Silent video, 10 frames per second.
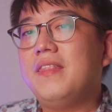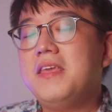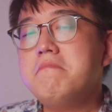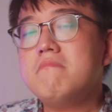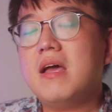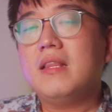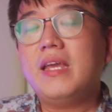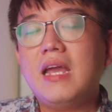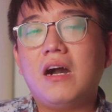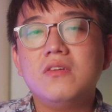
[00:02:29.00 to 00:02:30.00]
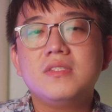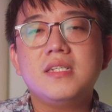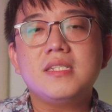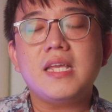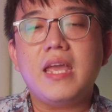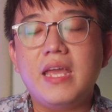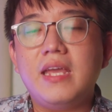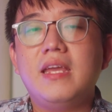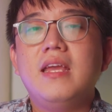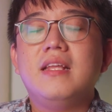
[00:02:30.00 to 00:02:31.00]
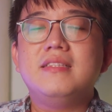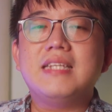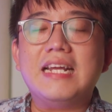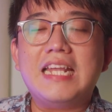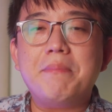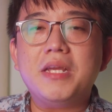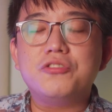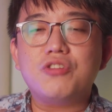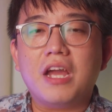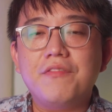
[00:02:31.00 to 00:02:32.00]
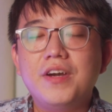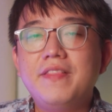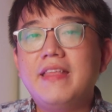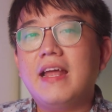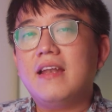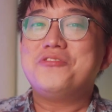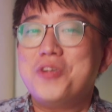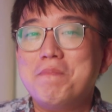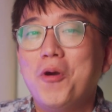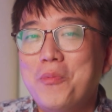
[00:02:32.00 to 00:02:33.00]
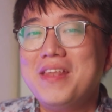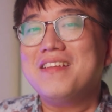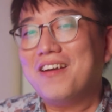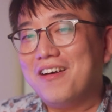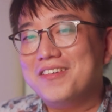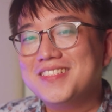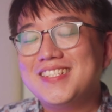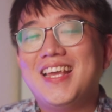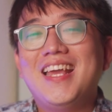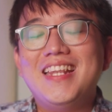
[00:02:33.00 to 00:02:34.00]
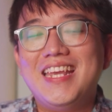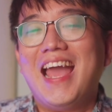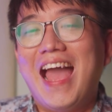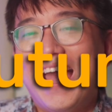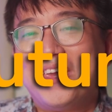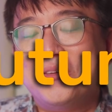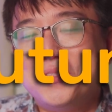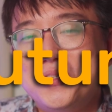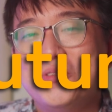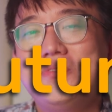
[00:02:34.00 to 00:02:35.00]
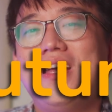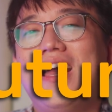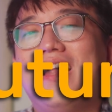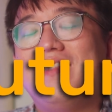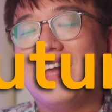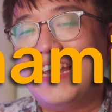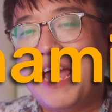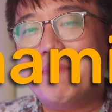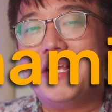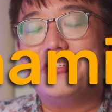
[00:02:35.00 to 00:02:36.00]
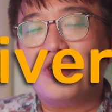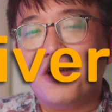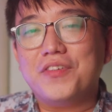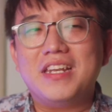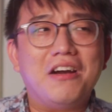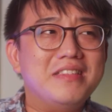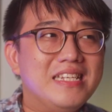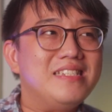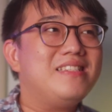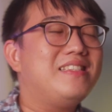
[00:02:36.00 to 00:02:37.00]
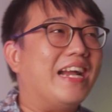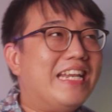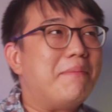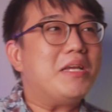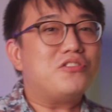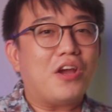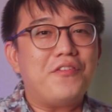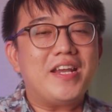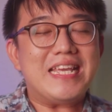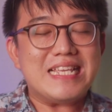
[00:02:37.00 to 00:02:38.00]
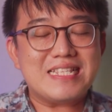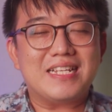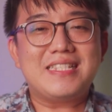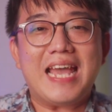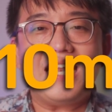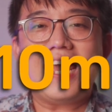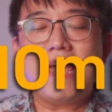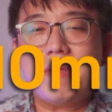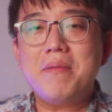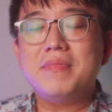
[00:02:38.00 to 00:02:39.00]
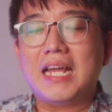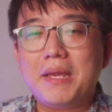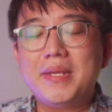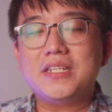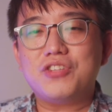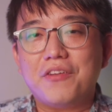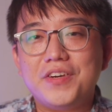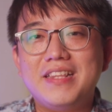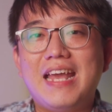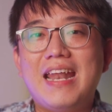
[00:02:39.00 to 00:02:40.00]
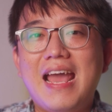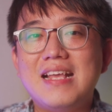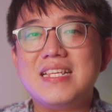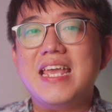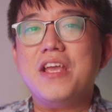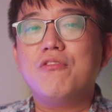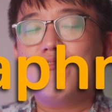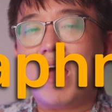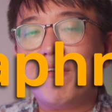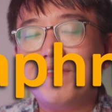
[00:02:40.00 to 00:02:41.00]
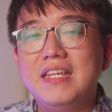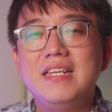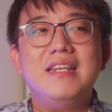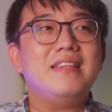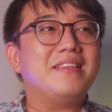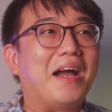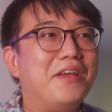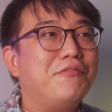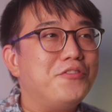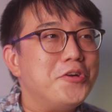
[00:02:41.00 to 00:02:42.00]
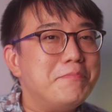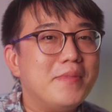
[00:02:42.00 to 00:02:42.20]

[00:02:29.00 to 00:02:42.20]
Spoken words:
the Mele houses a dynamic driver that Tripowin calls the Accutune dynamic driver. Now, this dynamic driver is a 10mm dynamic driver that has a graphene diaphragm